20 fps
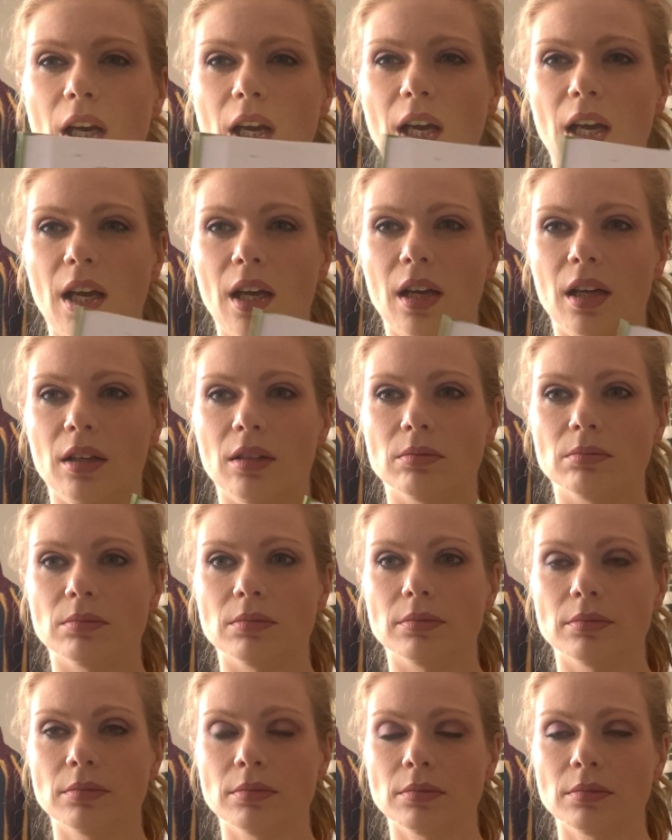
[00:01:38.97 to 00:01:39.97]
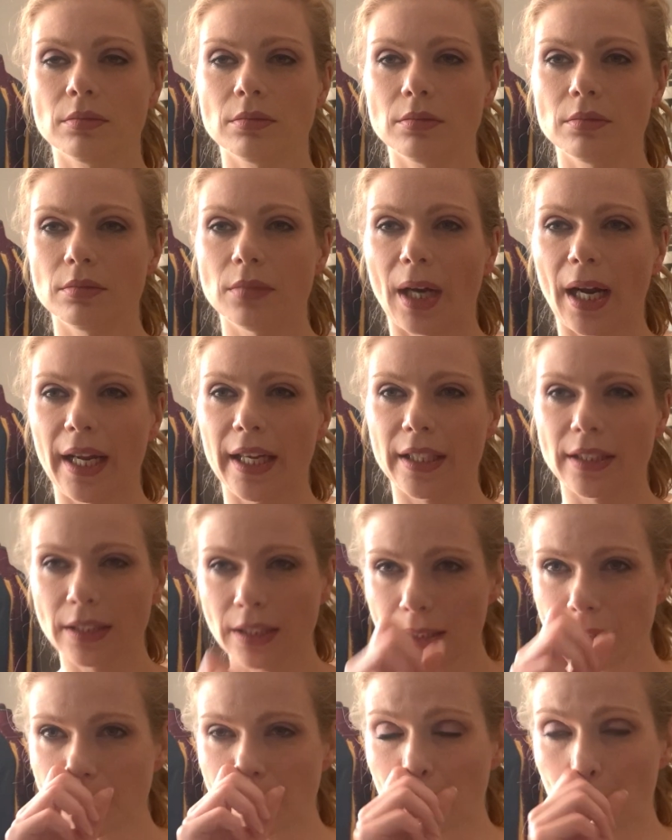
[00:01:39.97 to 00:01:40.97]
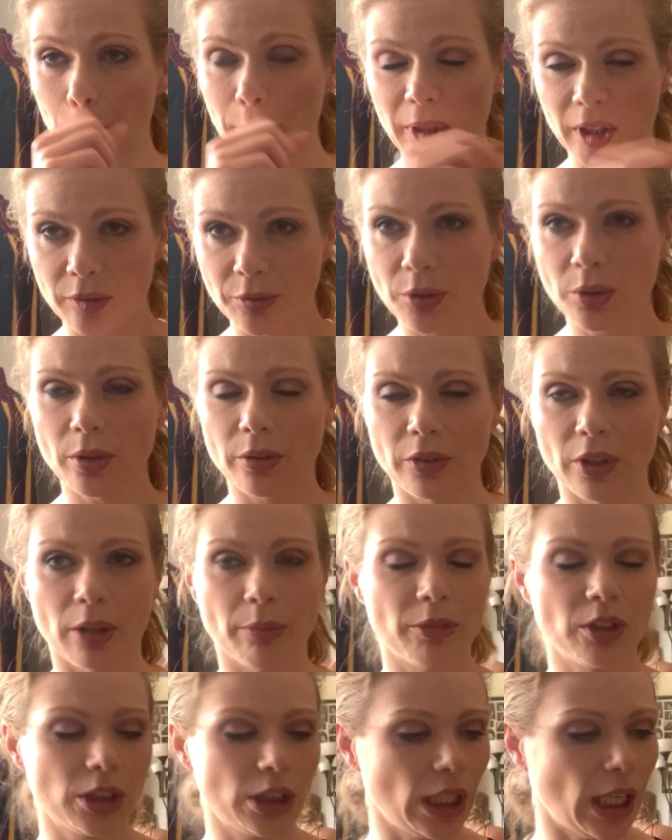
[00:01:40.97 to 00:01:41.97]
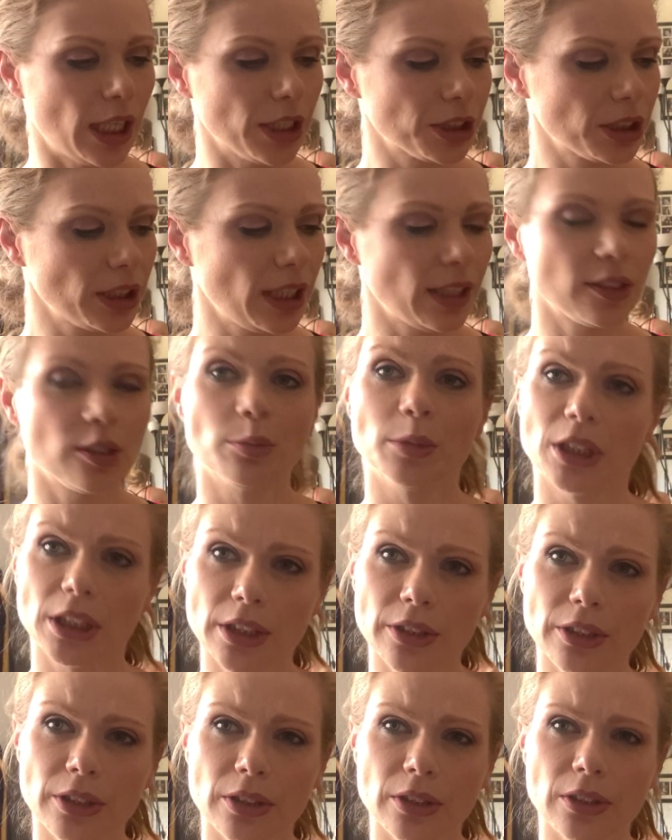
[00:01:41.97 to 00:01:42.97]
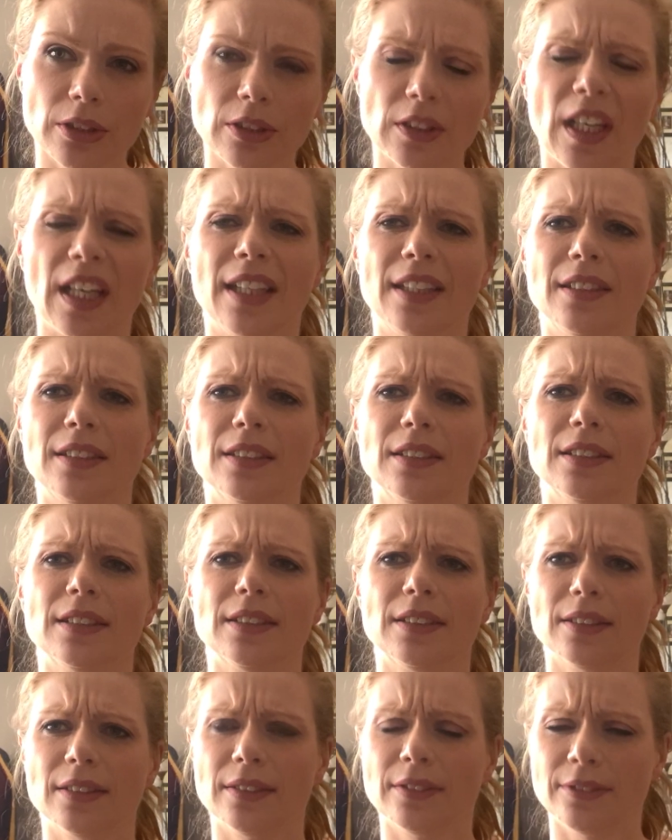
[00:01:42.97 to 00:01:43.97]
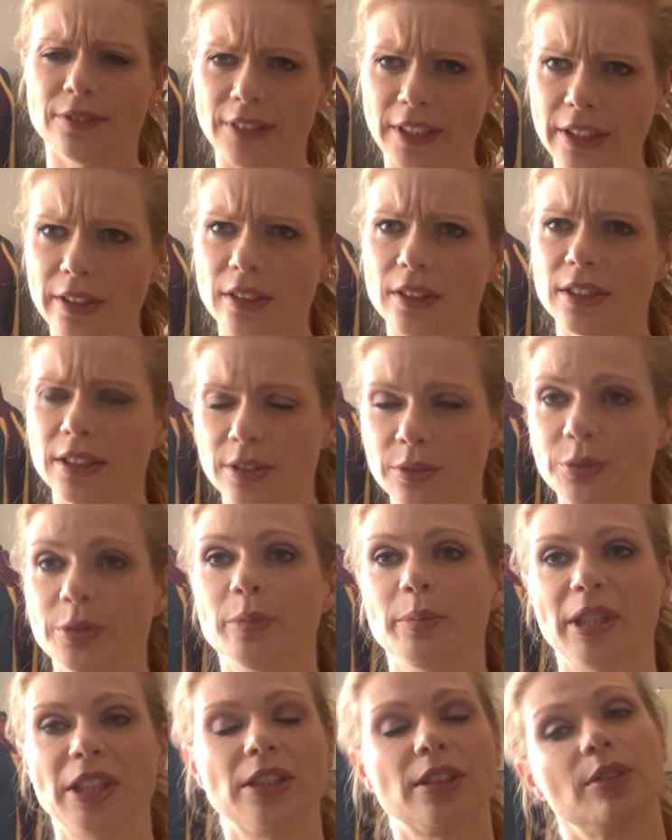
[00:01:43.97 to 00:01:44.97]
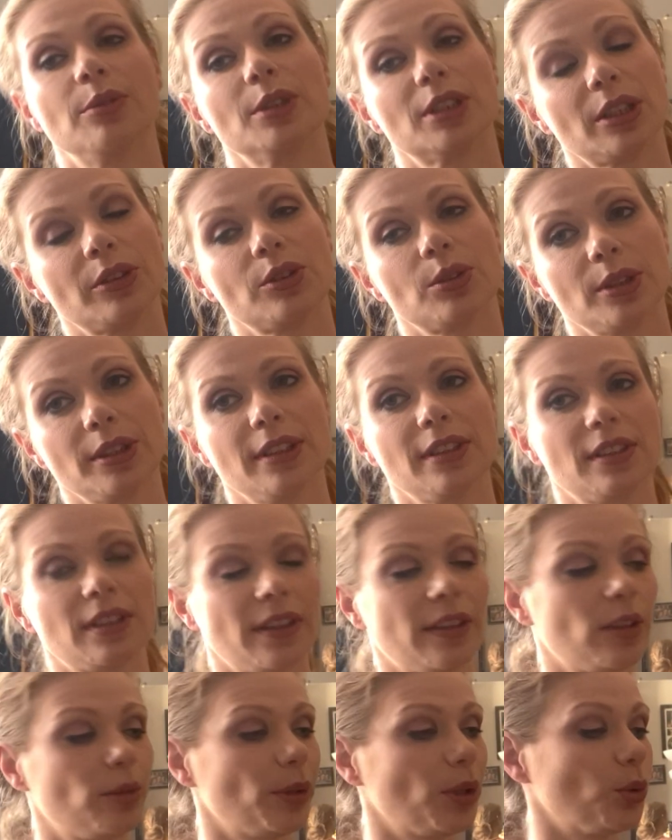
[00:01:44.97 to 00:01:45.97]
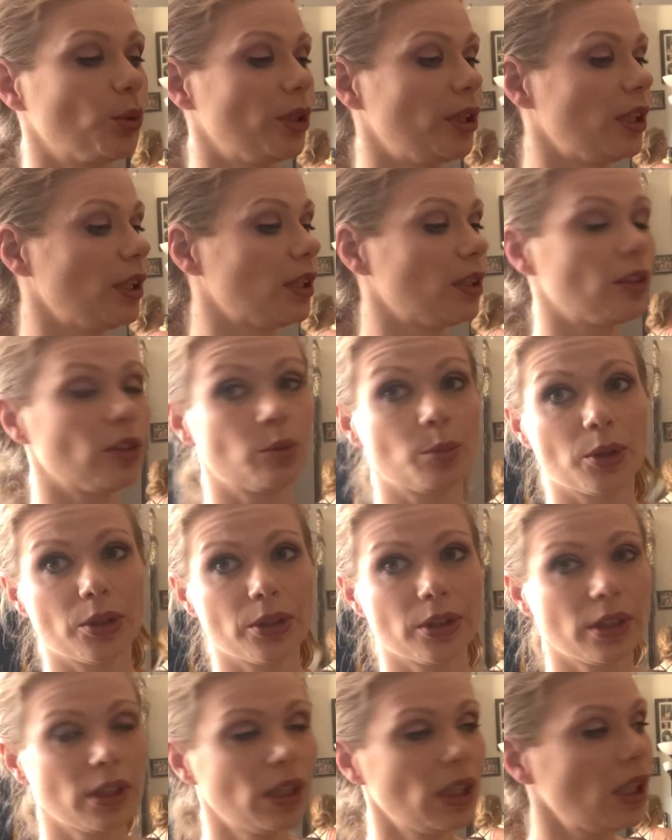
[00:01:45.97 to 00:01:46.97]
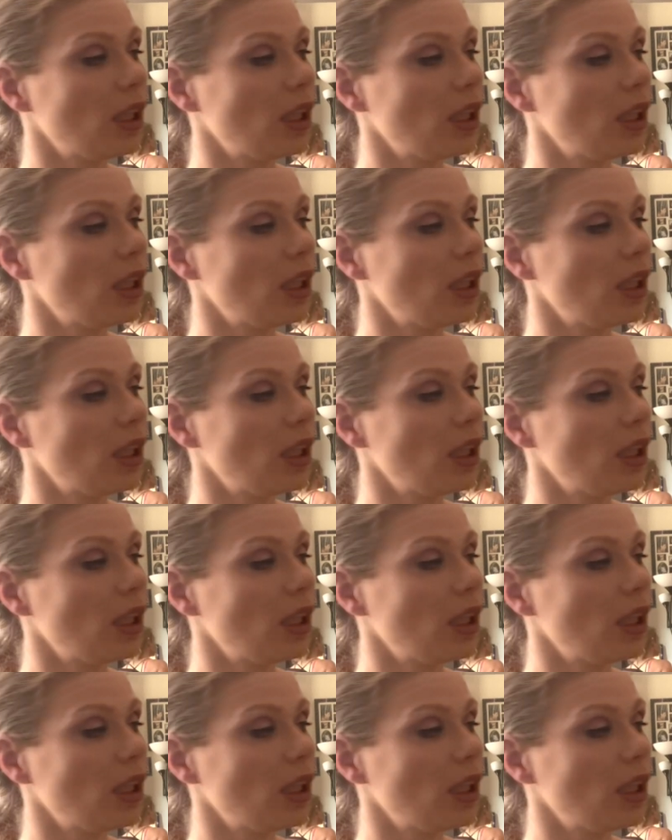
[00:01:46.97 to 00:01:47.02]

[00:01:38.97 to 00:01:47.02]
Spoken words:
And in them, in a few of them, she actually has the materials and veil information, which I was really excited about reading in this book.